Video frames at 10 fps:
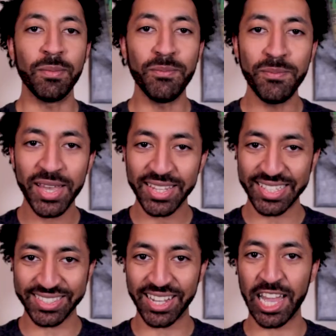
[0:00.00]

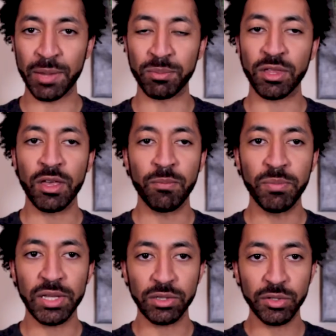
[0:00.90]
many times,
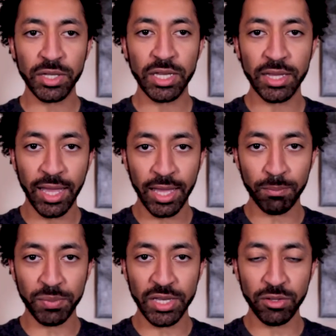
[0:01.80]
but looking
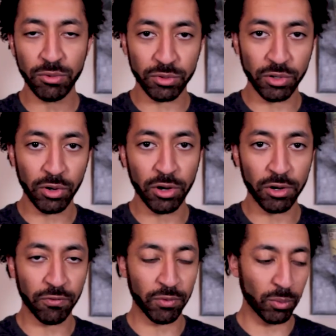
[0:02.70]
at Peter's
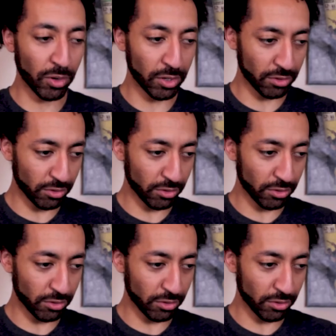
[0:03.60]
arc from where he